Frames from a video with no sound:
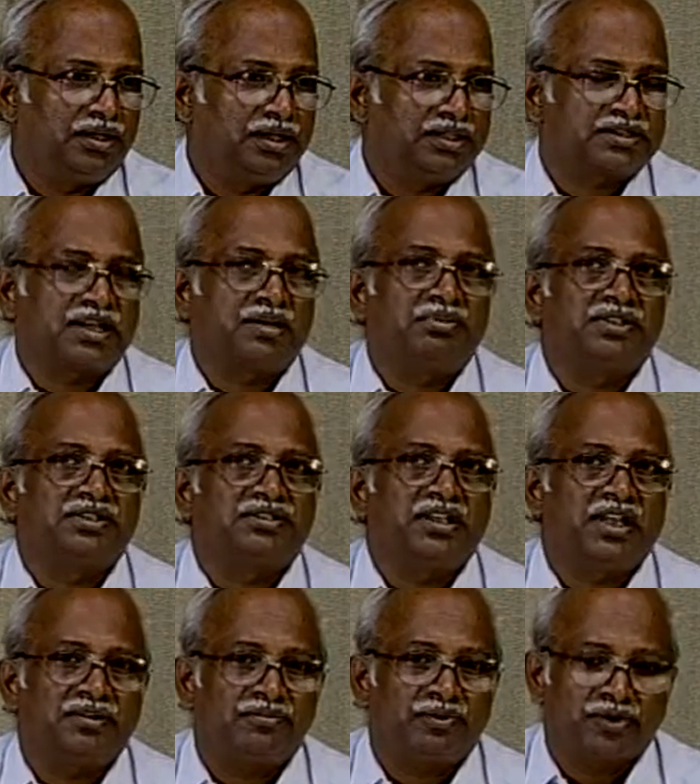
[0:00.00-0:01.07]
established
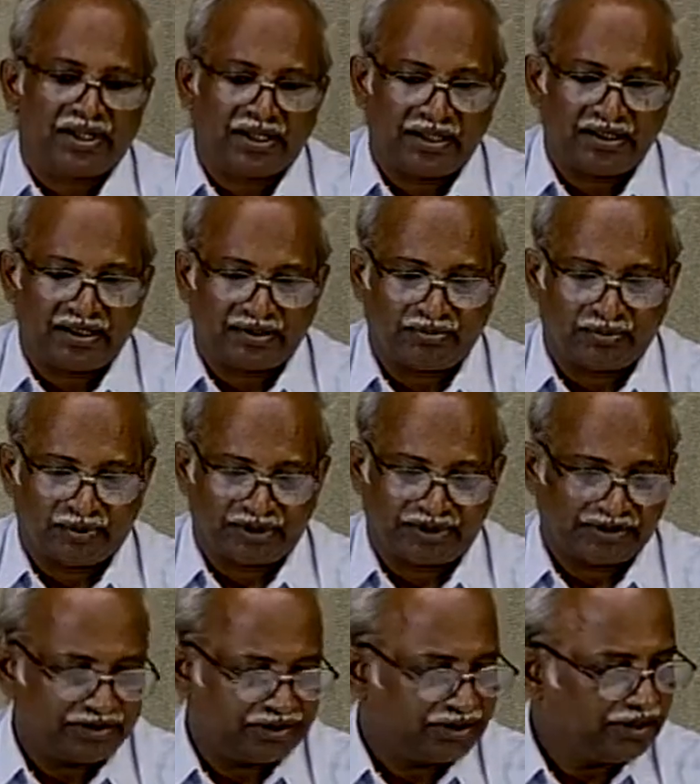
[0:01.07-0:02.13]
there for again
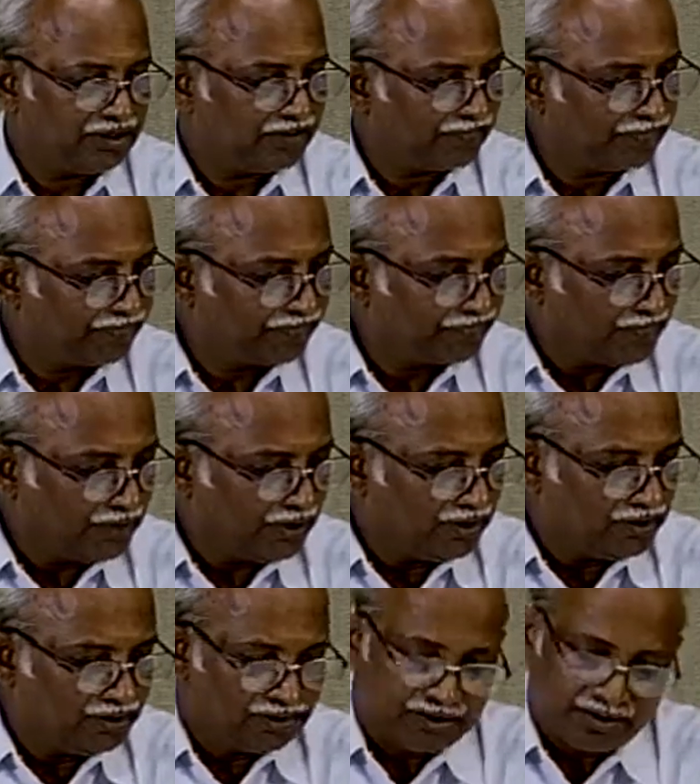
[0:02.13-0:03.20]
exploration drilling.
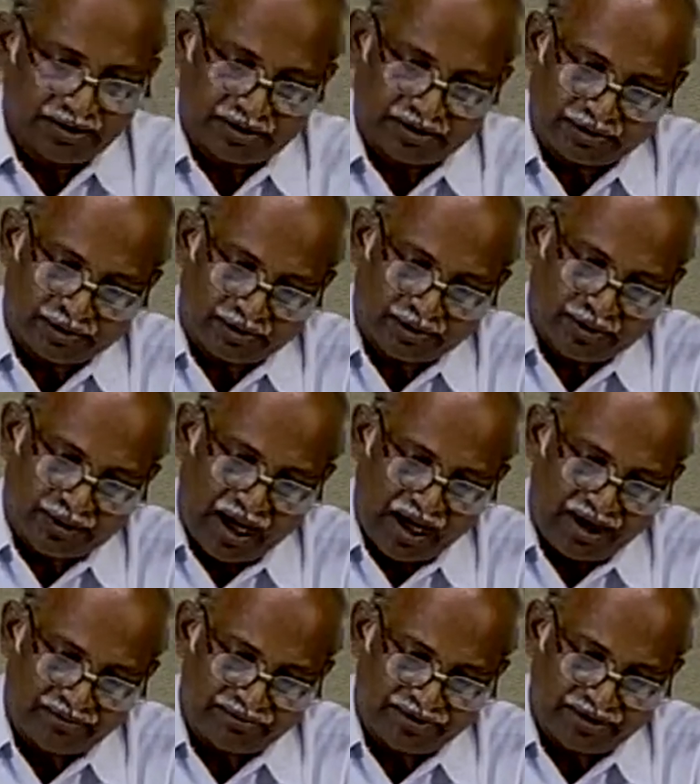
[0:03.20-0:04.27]
So you
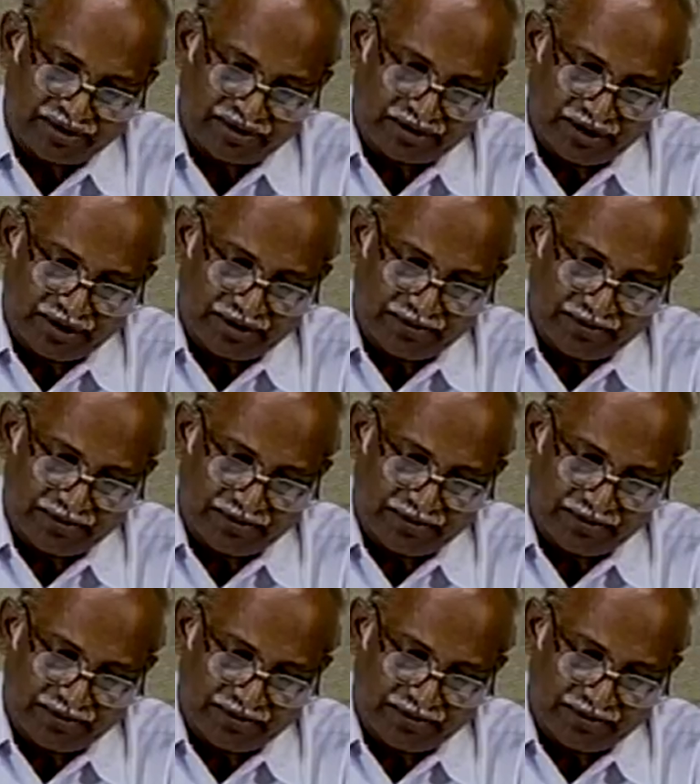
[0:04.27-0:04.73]
have these